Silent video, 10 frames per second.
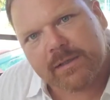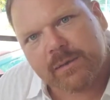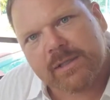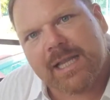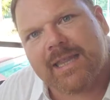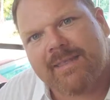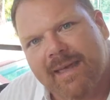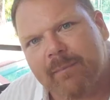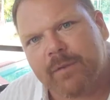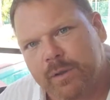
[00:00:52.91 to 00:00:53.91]
so it's not
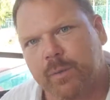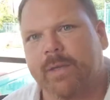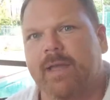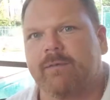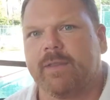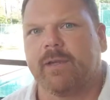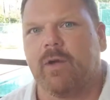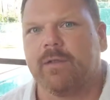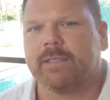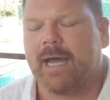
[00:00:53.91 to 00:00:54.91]
them doing everything all
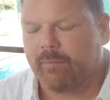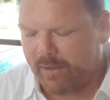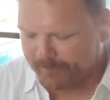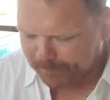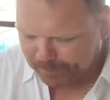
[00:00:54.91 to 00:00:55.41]
the time, right?